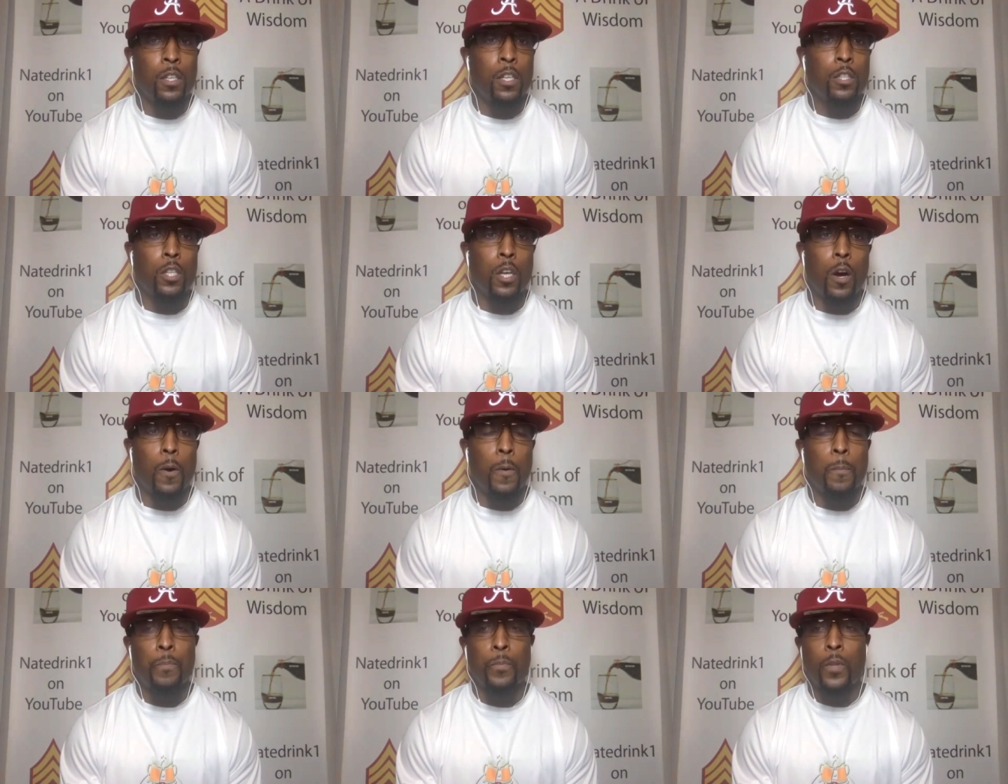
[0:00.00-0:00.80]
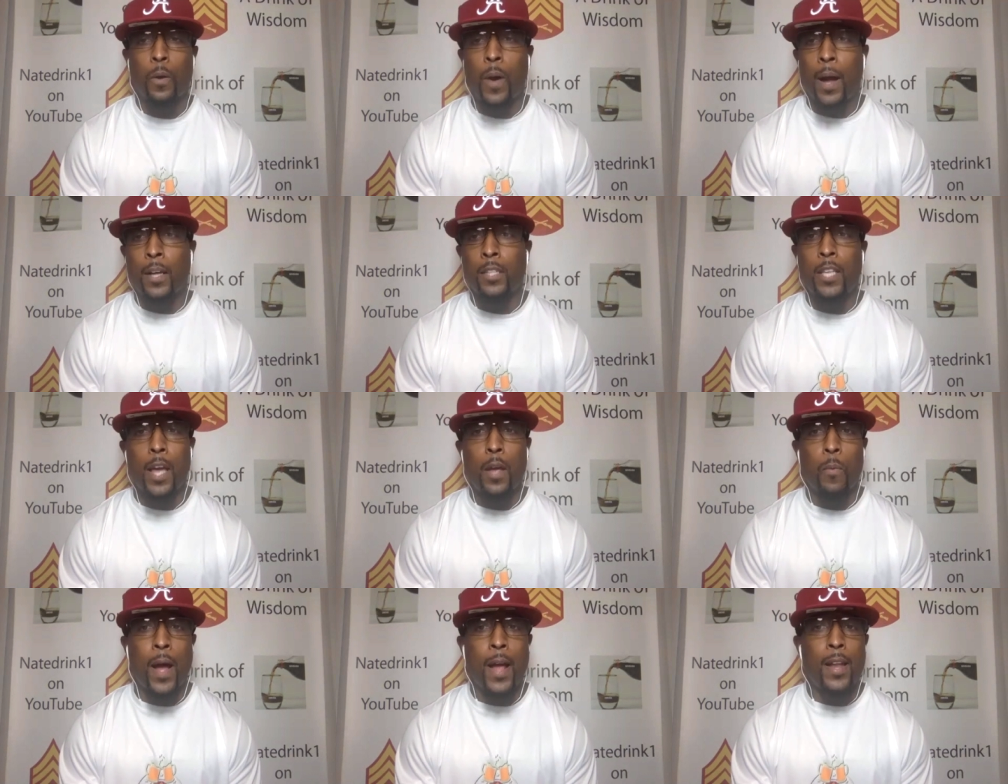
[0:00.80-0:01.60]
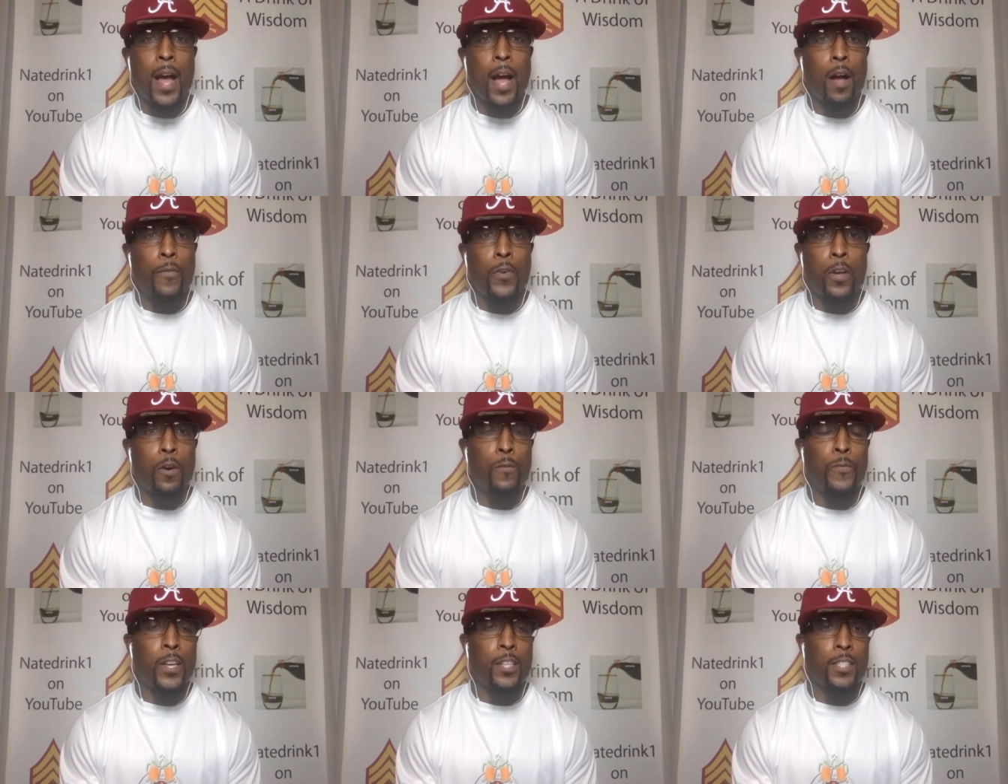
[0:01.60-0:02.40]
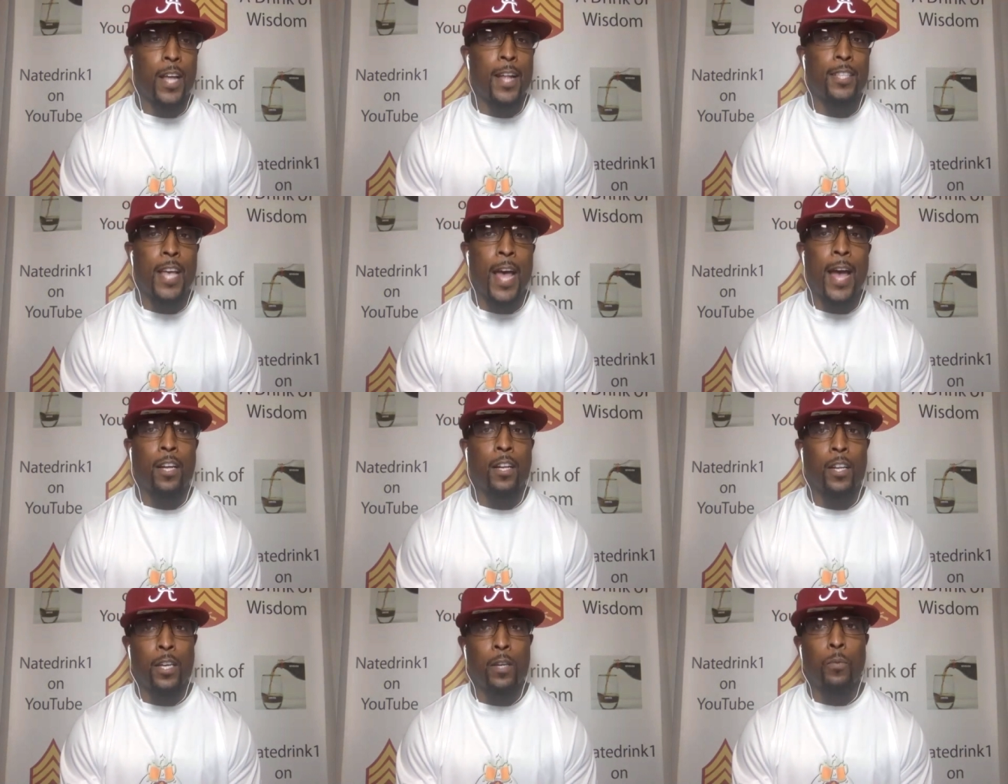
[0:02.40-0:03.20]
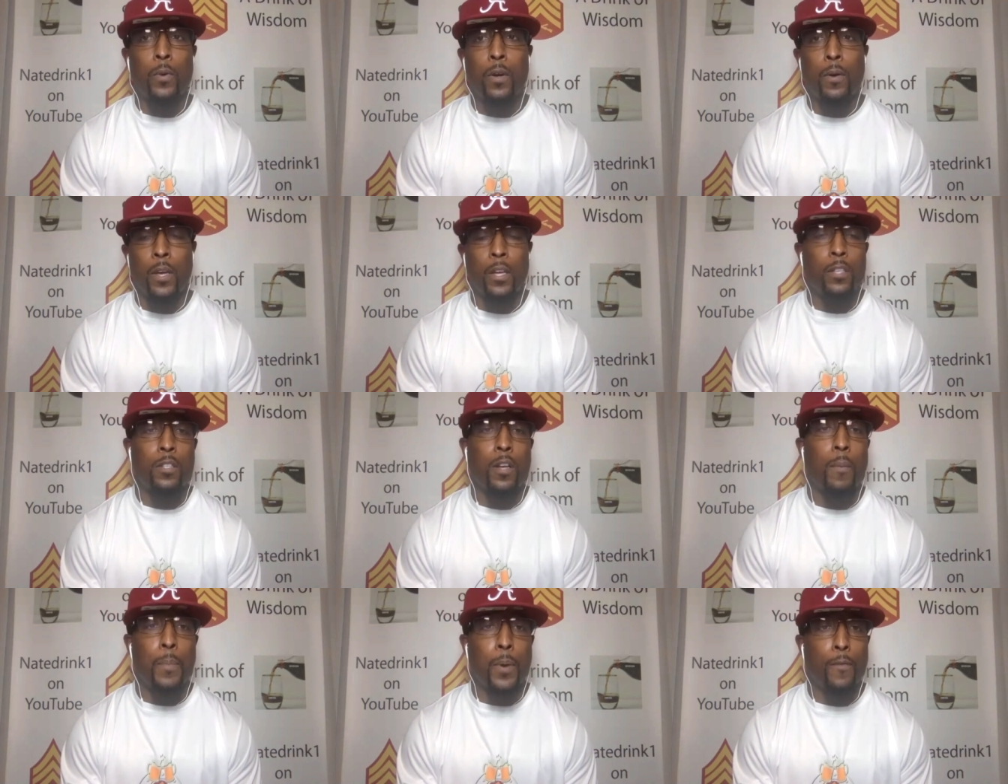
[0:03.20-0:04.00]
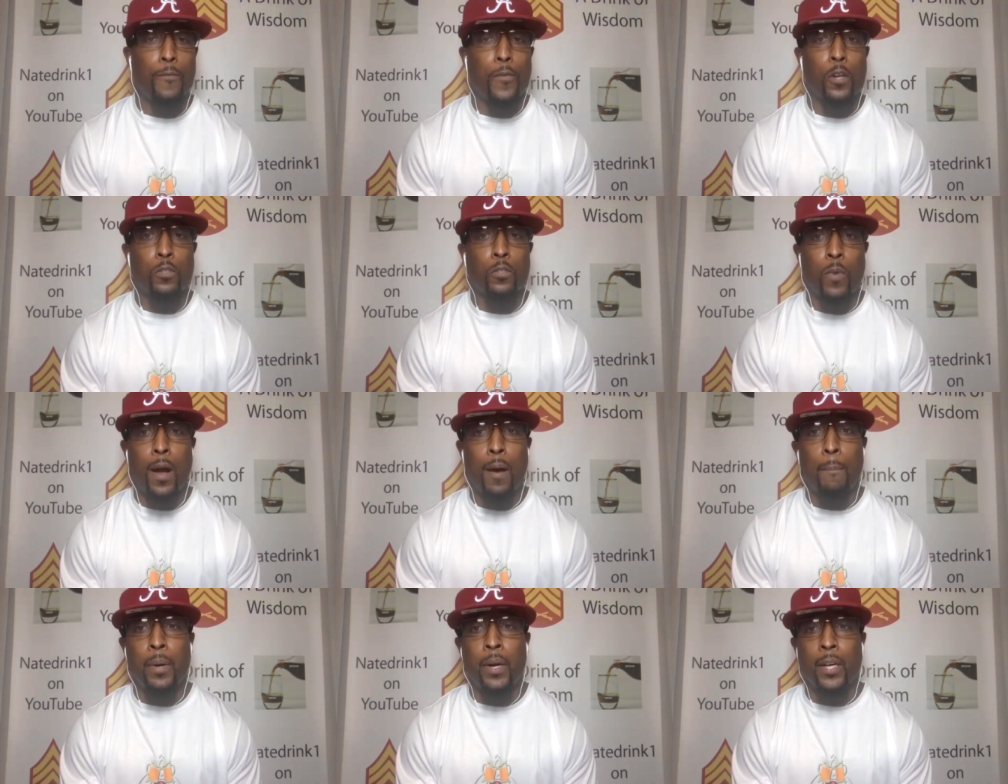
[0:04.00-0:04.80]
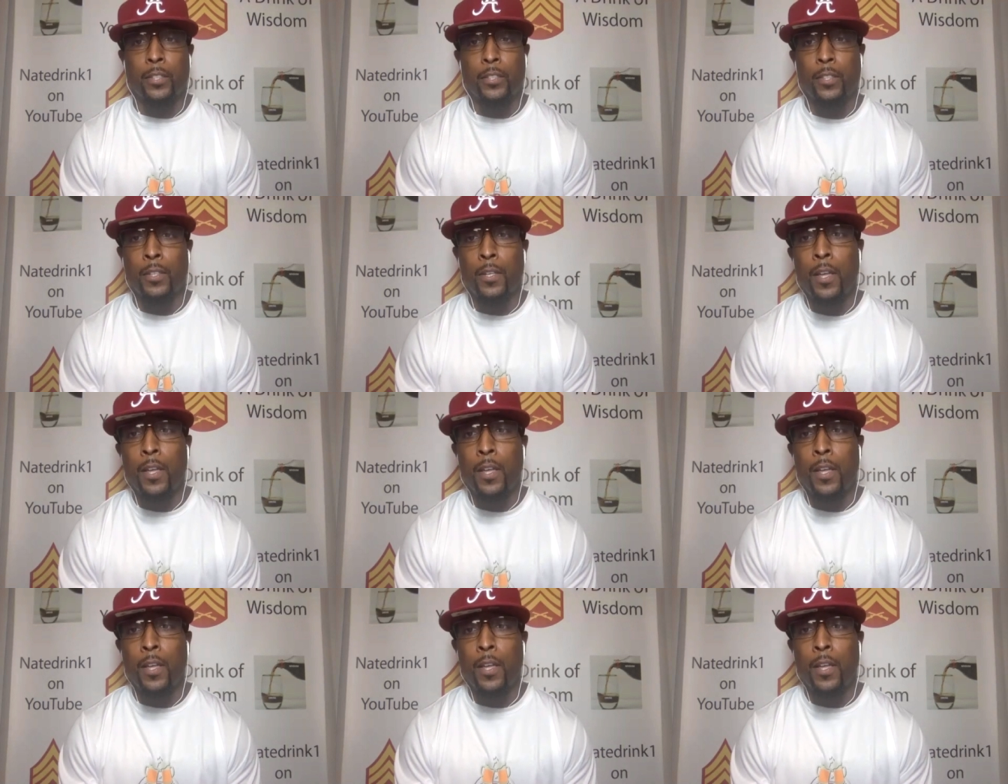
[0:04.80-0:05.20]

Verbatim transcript: So I can tell you right now, if he don't fix that tackling, he will. He's gonna be a first round bust.